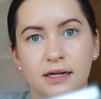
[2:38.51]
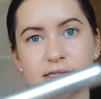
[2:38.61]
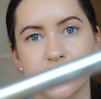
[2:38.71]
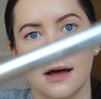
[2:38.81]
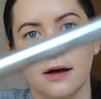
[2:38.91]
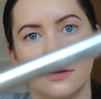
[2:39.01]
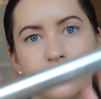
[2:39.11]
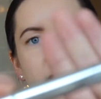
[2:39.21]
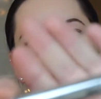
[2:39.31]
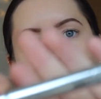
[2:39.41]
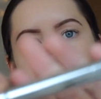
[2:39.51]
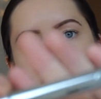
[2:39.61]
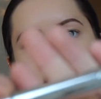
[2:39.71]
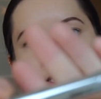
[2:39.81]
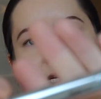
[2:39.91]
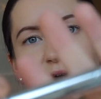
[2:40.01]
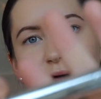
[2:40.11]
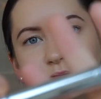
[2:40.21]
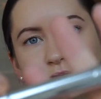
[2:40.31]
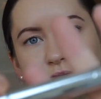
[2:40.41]
Liz Earle Light Reflecting
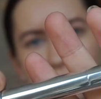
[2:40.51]
Concealer.